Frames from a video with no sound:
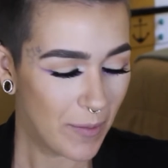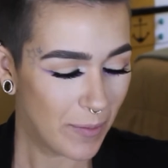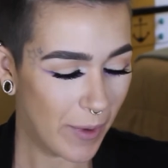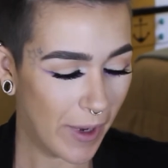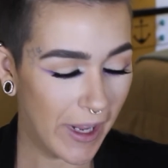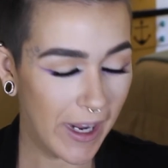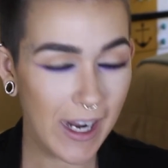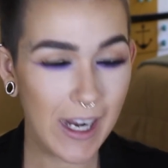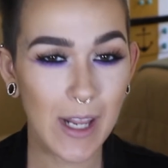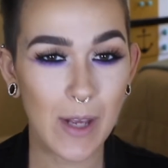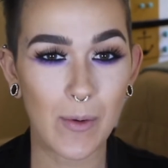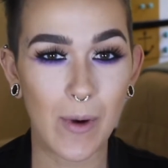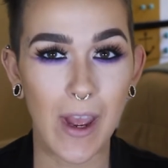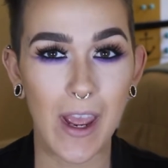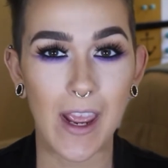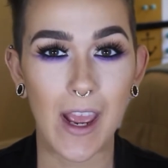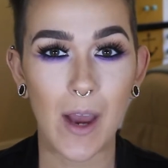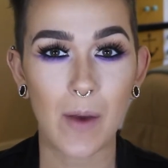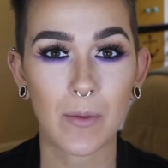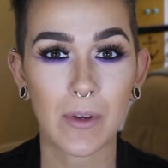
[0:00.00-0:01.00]
But
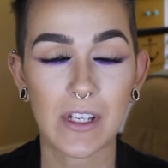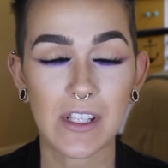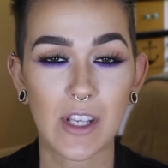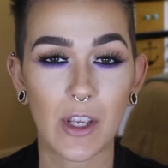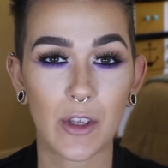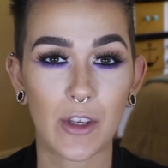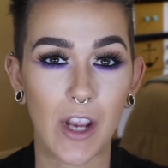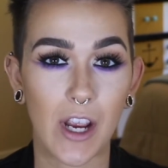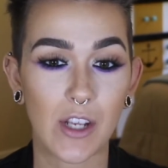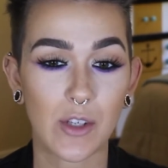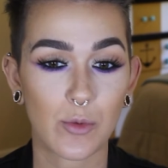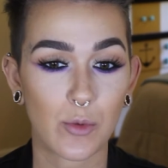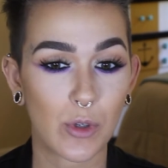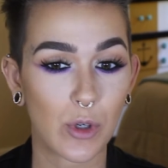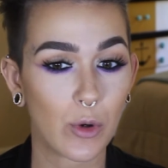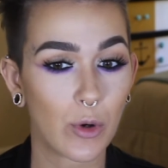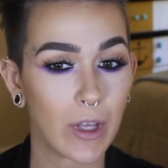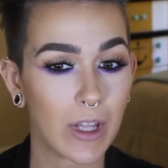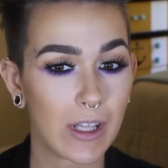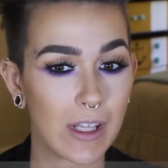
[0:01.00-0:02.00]
anyway, I'm going to tell you guys real
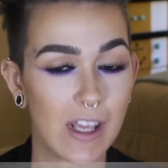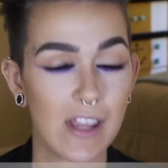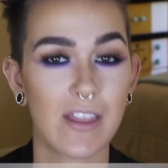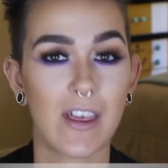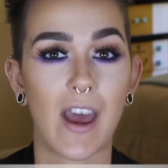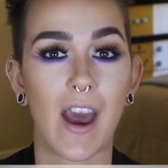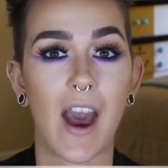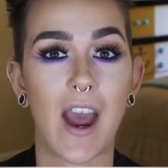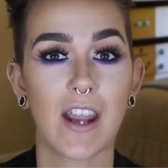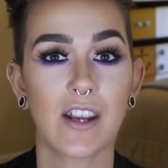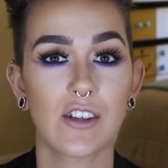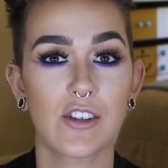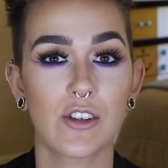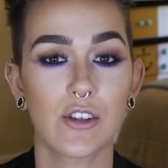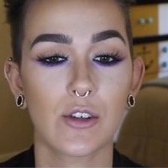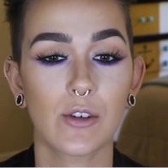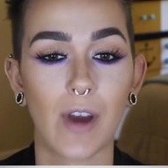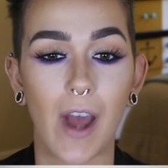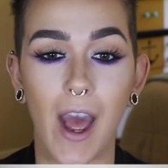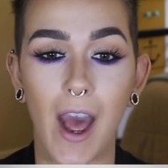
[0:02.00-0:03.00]
quickly that I
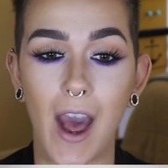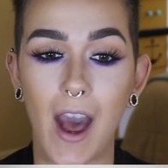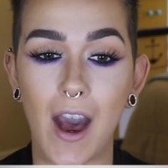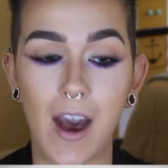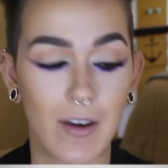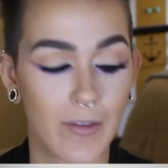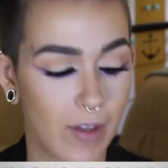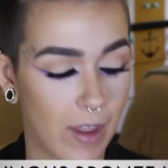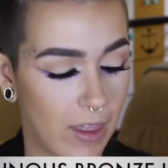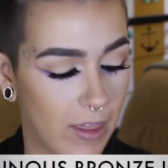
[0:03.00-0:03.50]
do have